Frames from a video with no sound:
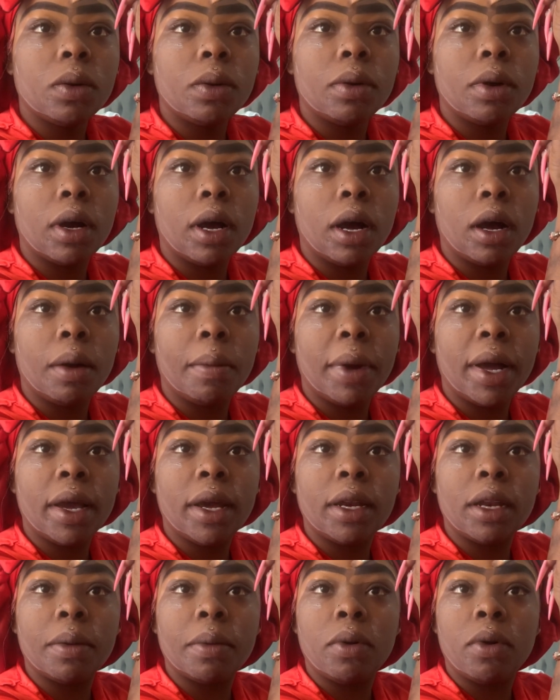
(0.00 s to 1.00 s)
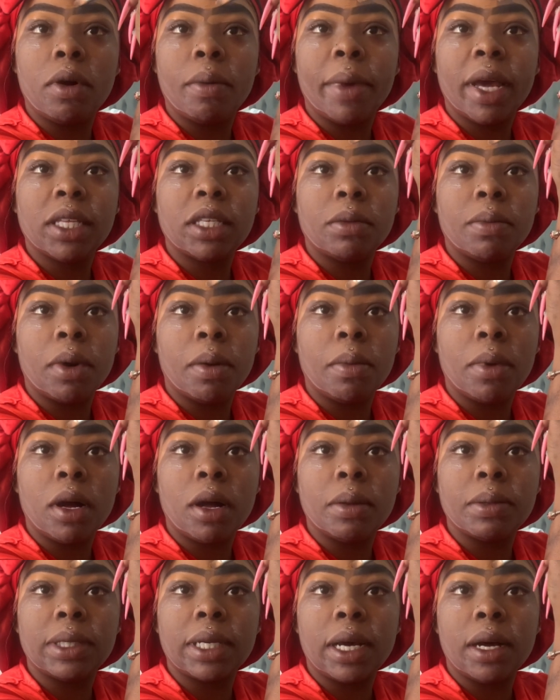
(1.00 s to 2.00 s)
I end up going back to my
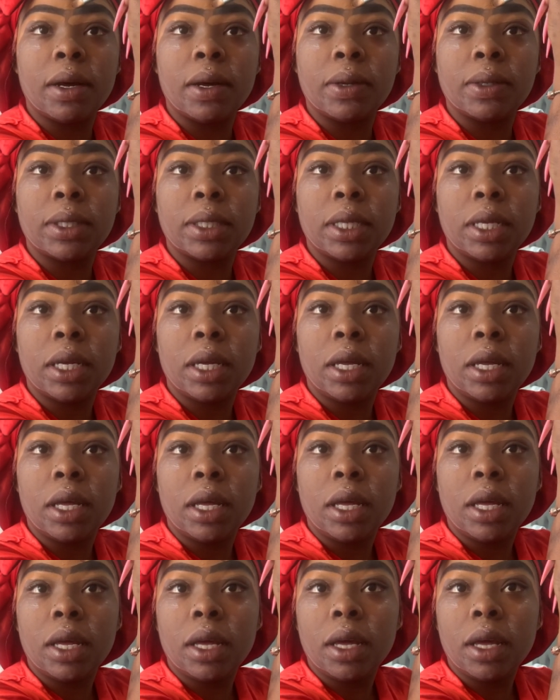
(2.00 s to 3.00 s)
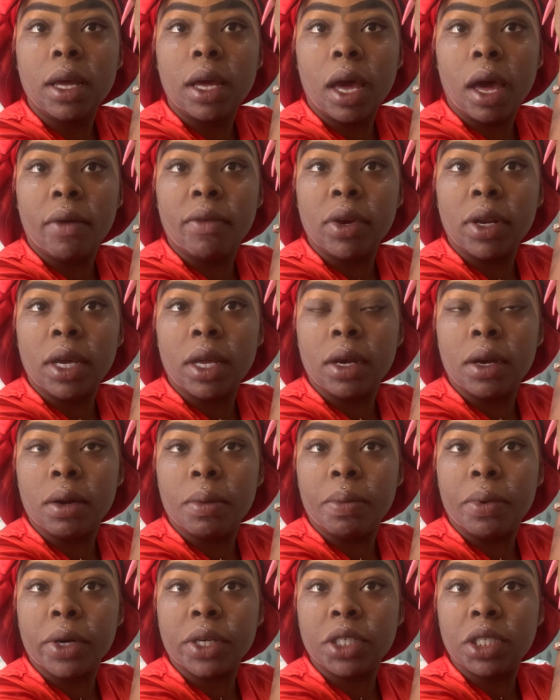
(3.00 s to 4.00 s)
mom's house, having to get an
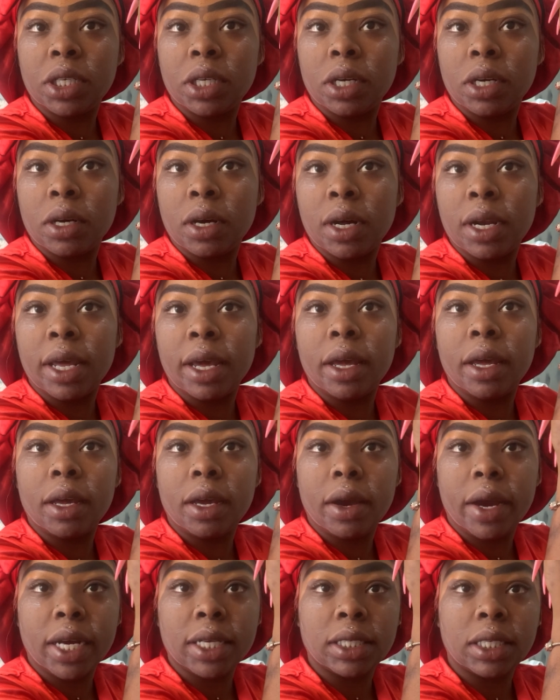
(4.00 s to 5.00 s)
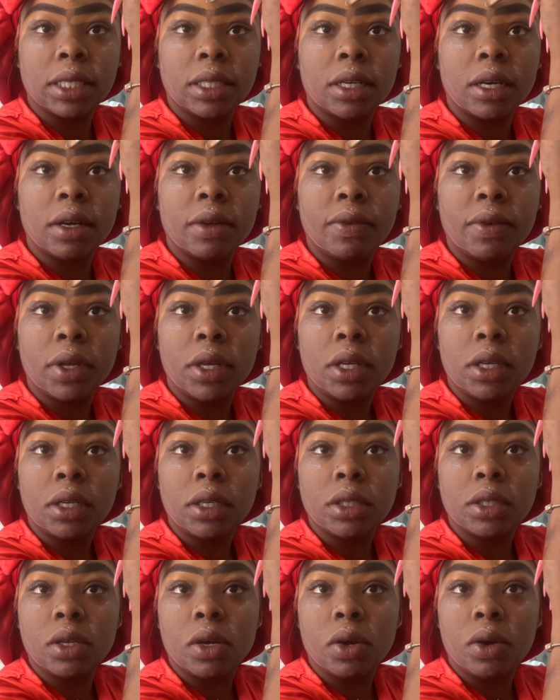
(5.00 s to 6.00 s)
abortion and all that crazy stuff.
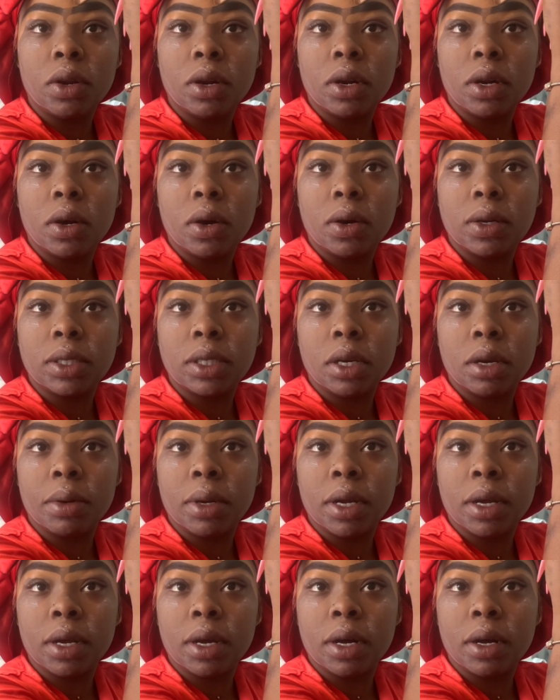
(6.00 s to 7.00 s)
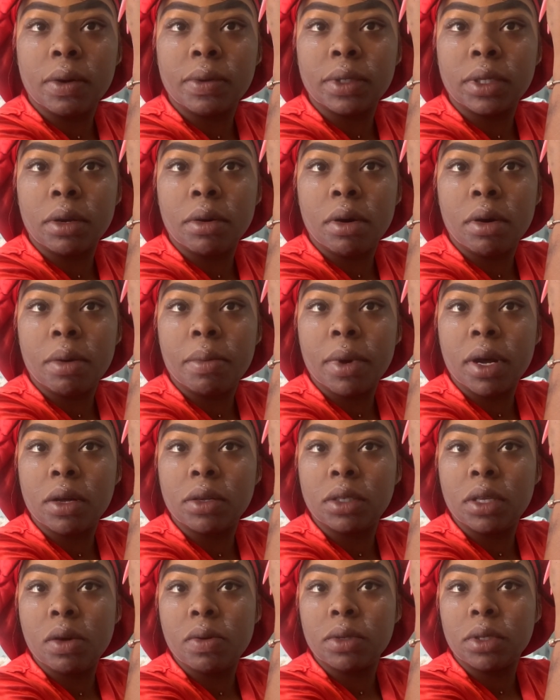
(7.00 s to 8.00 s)
So, you know, the whole time that I was at my mom's
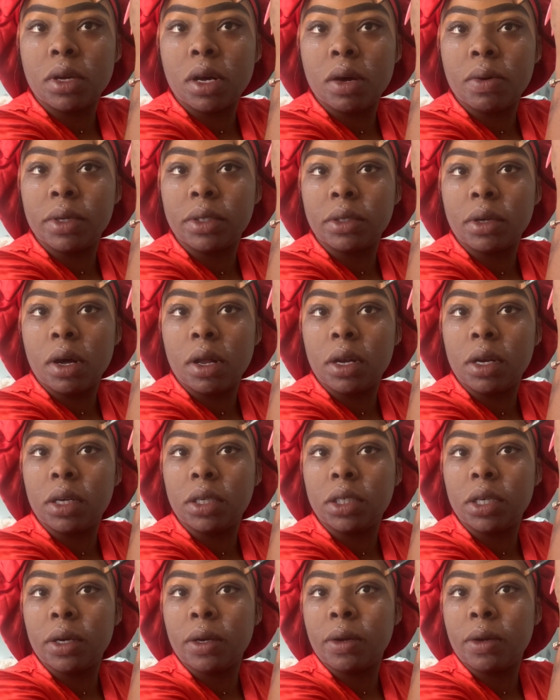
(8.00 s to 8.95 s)
house, he was always calling to check